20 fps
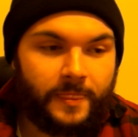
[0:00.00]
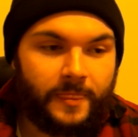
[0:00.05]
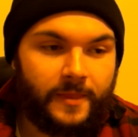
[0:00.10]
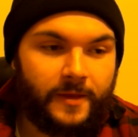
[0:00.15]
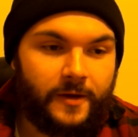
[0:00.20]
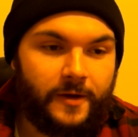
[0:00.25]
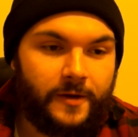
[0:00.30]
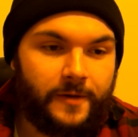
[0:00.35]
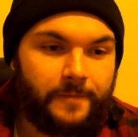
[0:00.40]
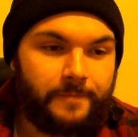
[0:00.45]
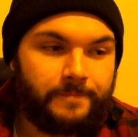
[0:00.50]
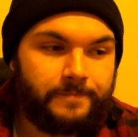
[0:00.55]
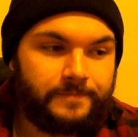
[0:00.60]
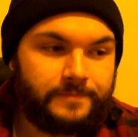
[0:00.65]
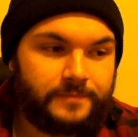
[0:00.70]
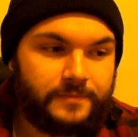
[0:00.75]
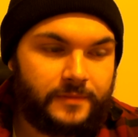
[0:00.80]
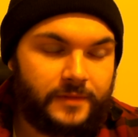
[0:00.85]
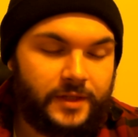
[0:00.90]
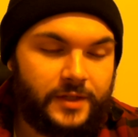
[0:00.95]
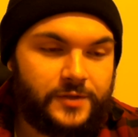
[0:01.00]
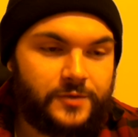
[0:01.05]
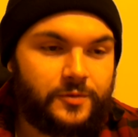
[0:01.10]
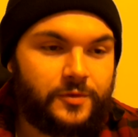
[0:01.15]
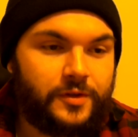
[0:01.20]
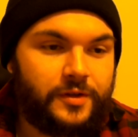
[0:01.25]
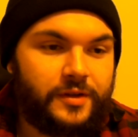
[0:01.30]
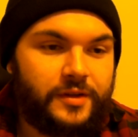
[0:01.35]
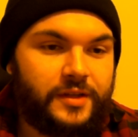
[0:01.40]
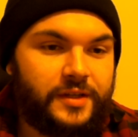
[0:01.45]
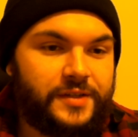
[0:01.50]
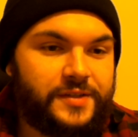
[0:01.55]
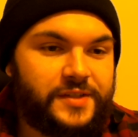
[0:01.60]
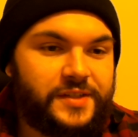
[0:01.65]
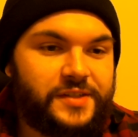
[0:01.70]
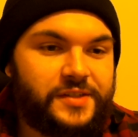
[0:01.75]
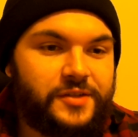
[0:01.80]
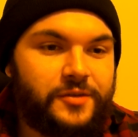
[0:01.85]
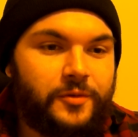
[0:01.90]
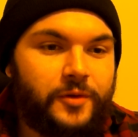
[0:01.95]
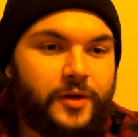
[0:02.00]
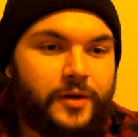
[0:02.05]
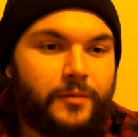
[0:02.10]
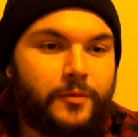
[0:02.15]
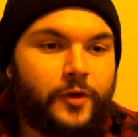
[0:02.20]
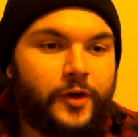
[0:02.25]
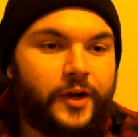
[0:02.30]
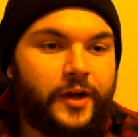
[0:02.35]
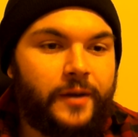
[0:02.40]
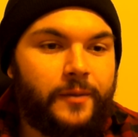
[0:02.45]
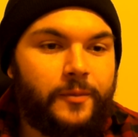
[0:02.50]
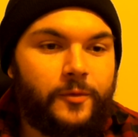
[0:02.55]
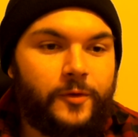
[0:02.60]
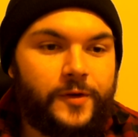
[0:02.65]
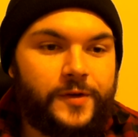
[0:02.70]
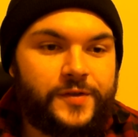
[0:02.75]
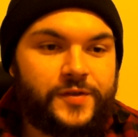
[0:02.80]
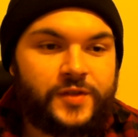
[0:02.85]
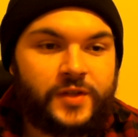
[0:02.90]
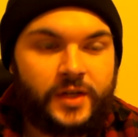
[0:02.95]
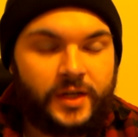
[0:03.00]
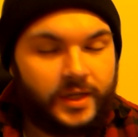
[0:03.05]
And that's one of the things I did want to bring up was